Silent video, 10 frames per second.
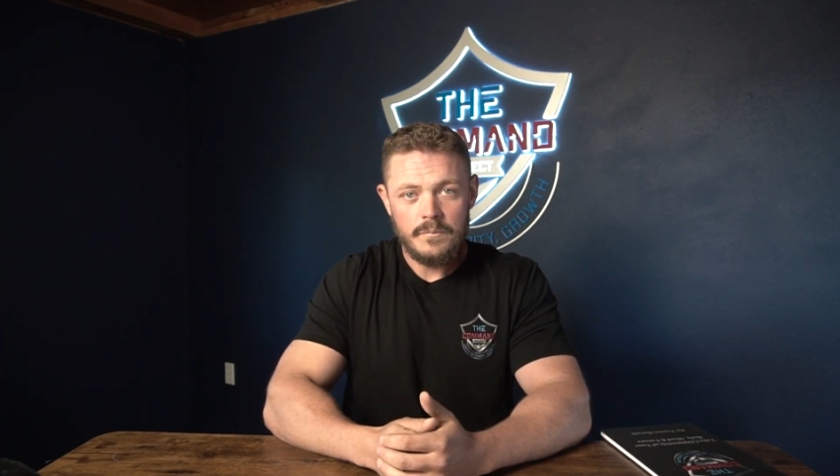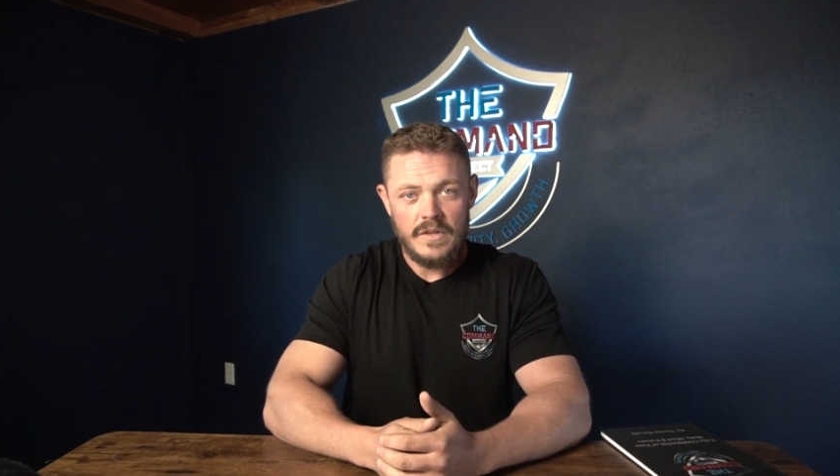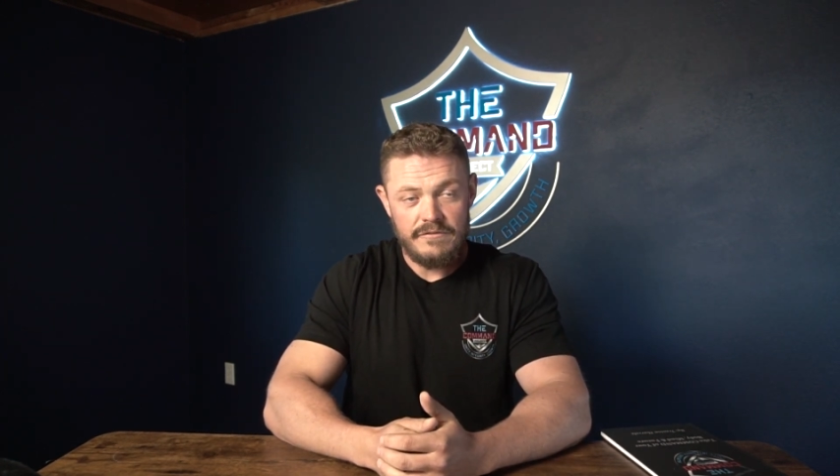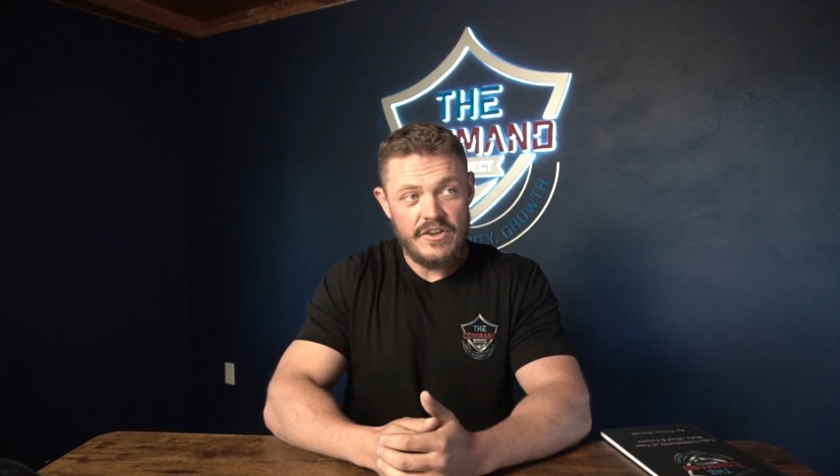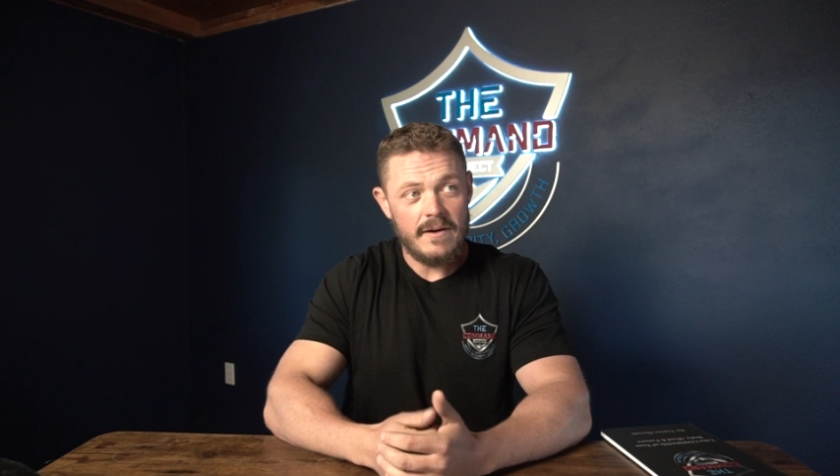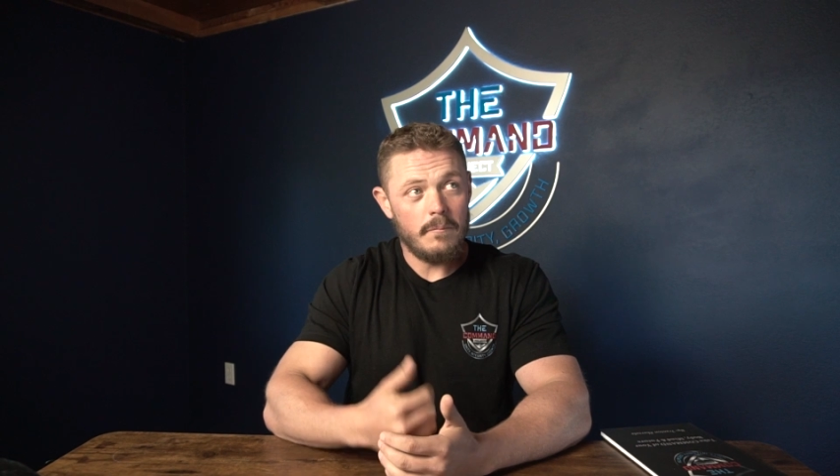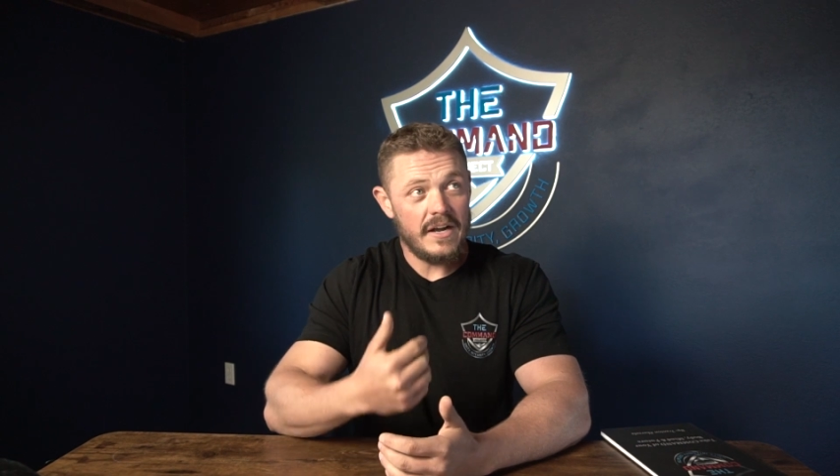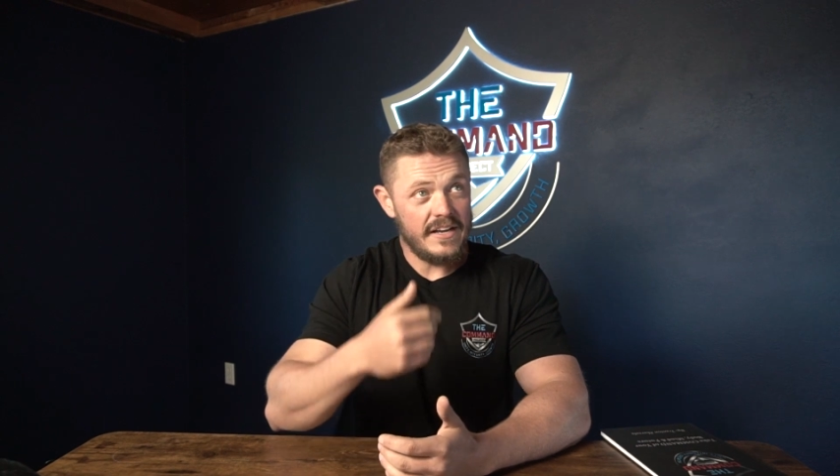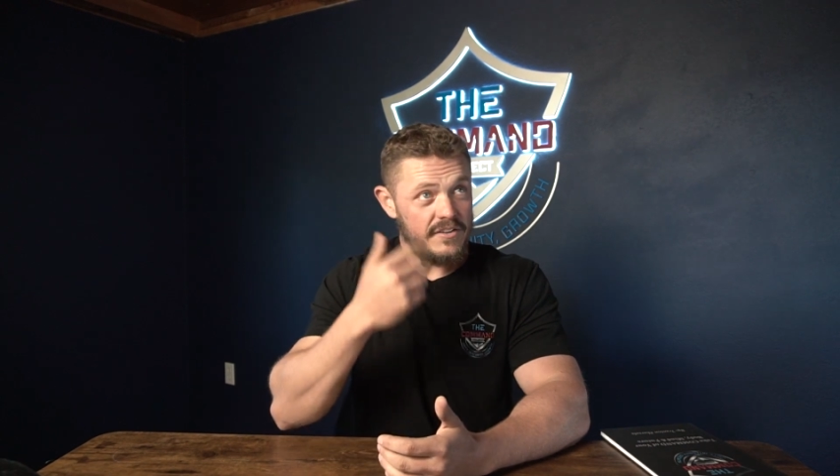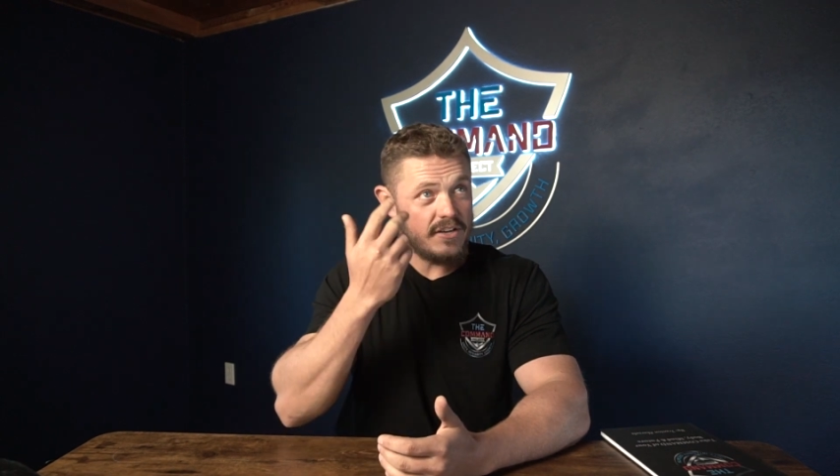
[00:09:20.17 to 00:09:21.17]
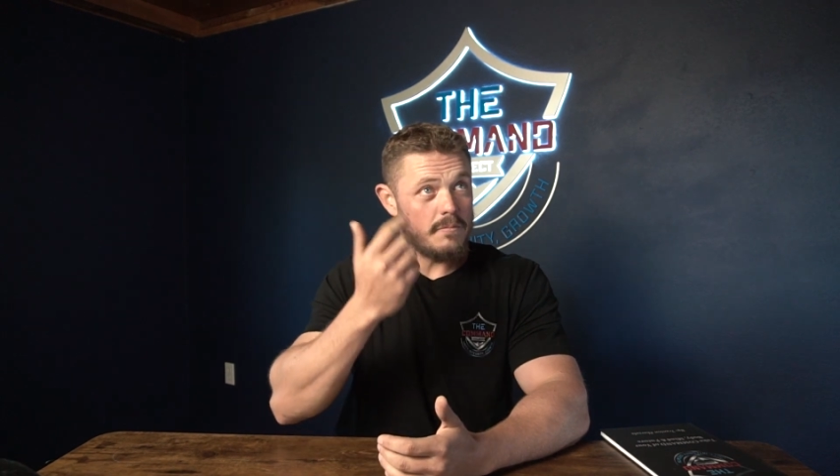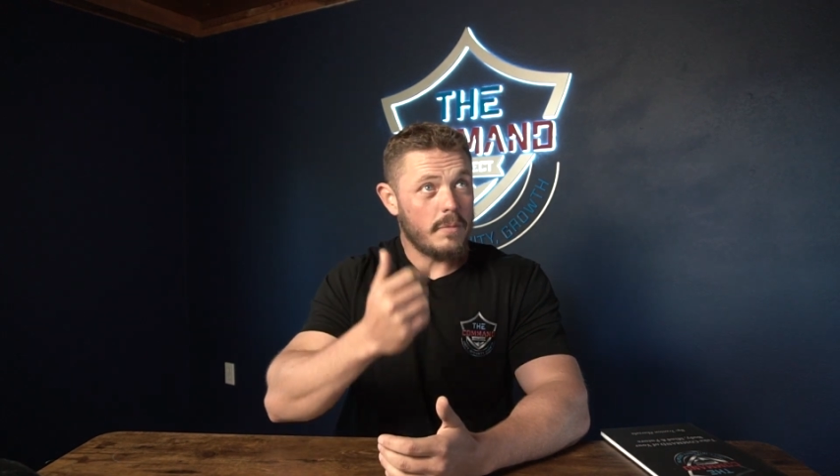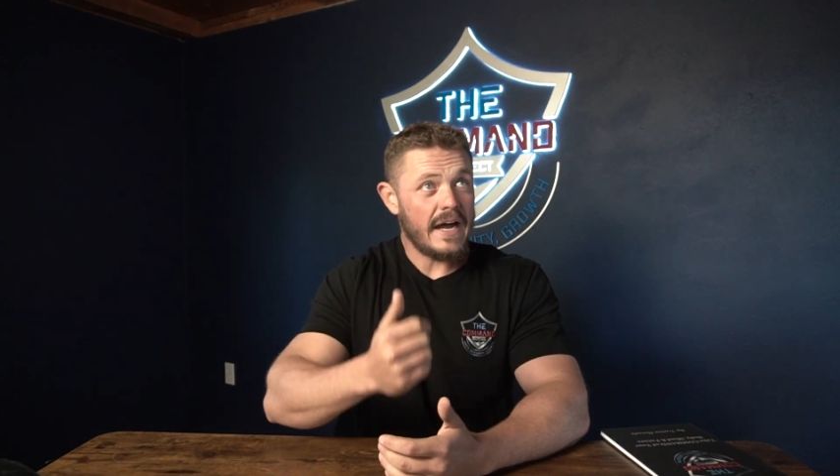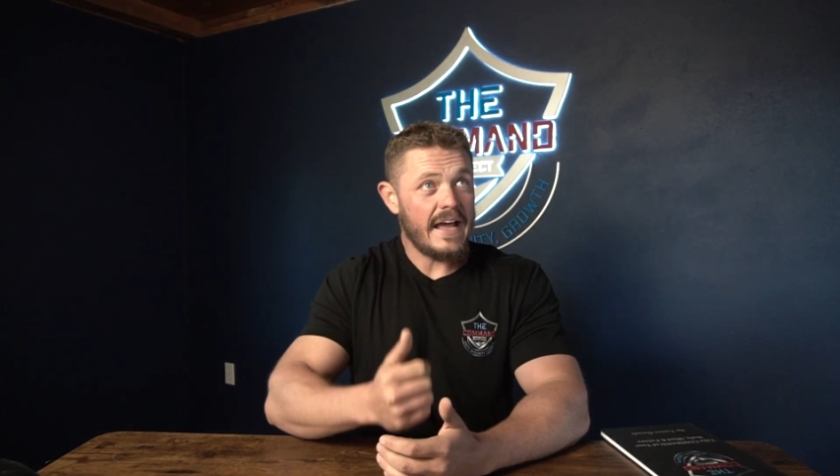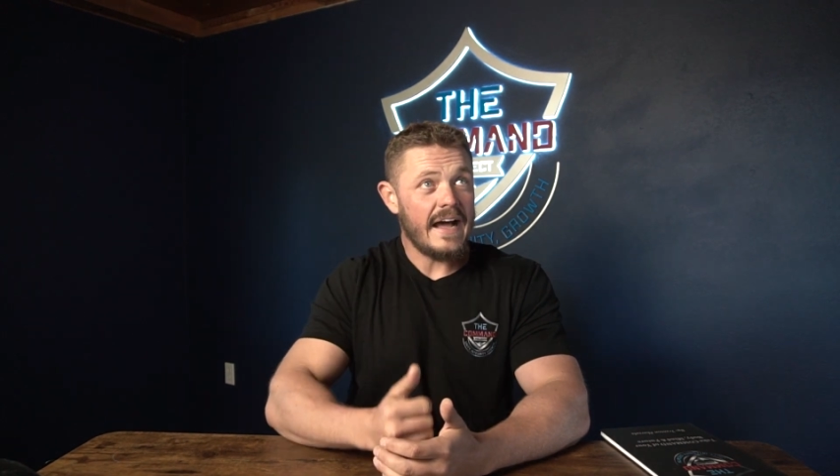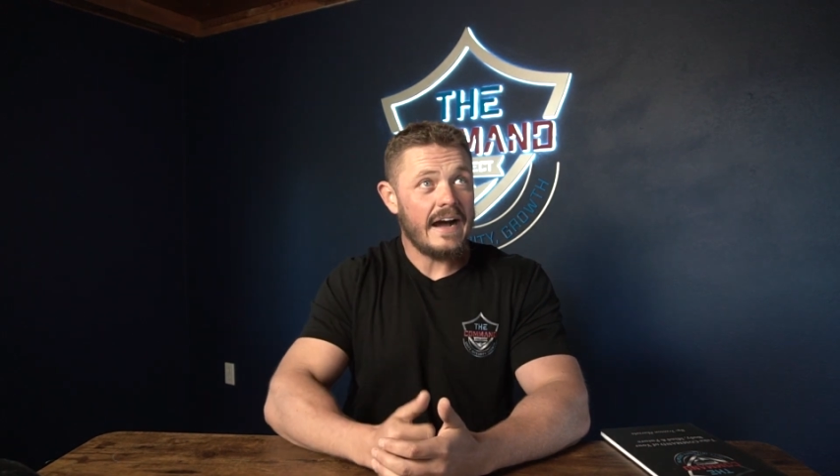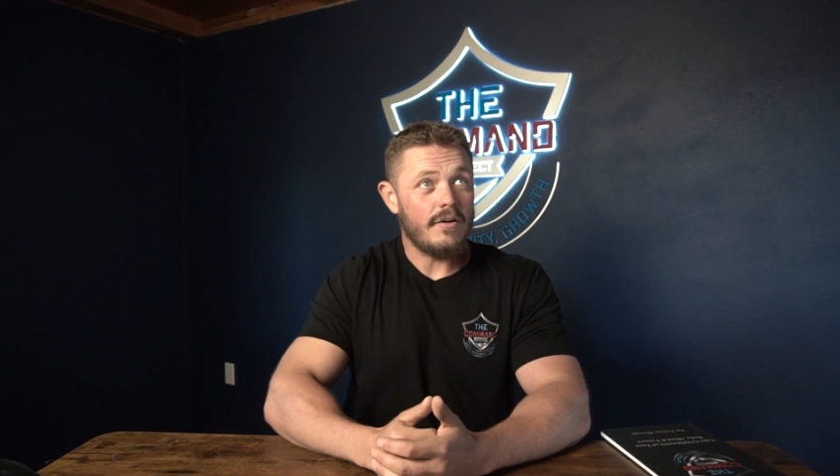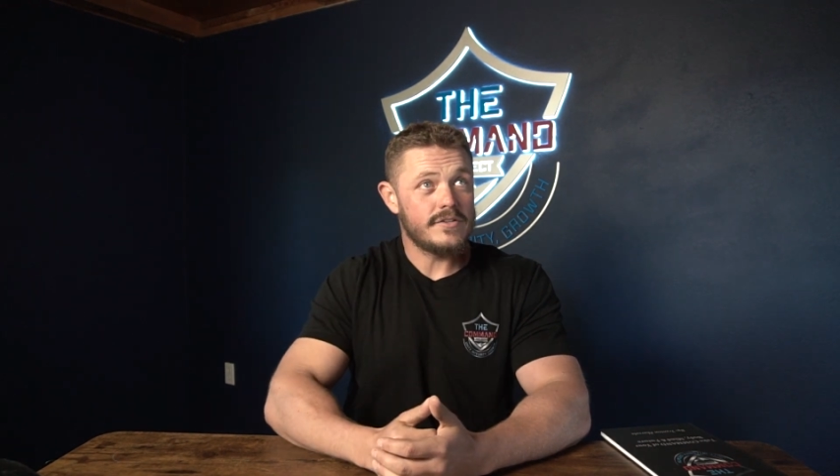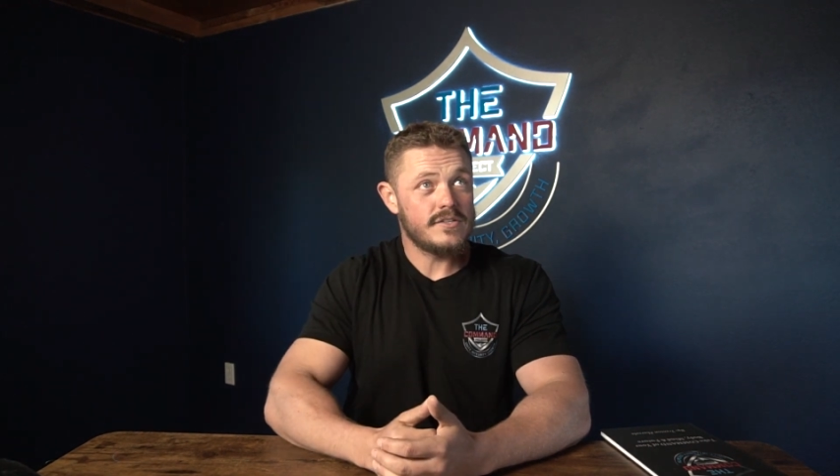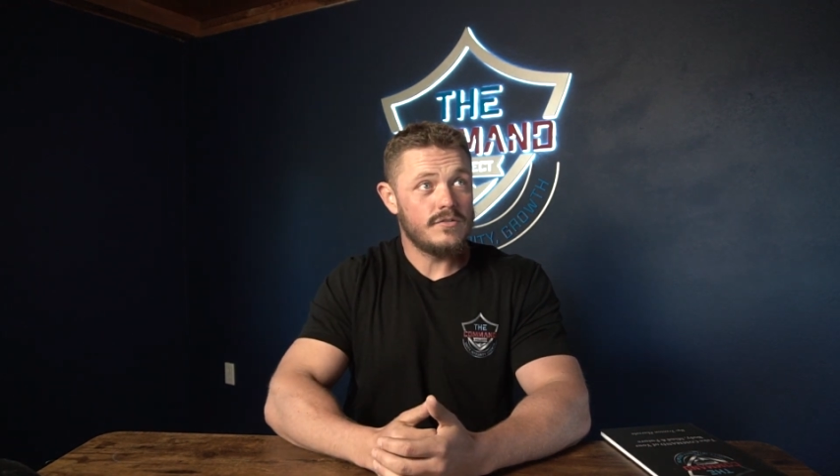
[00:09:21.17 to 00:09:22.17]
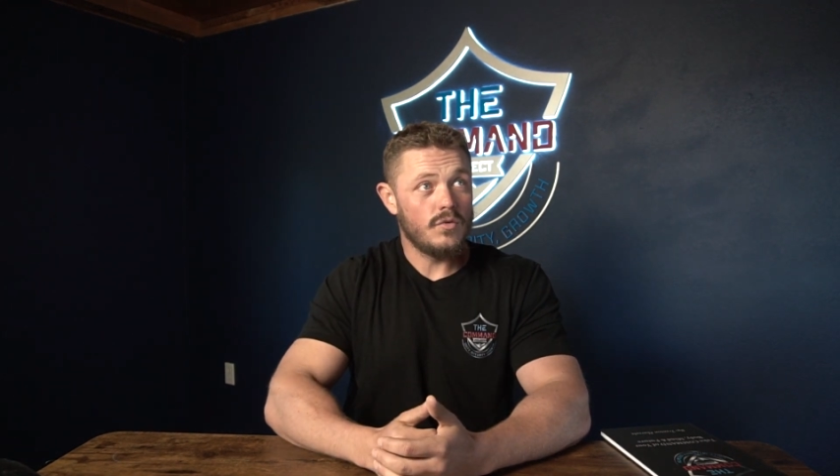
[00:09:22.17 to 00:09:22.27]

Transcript: If you have money, you can buy a house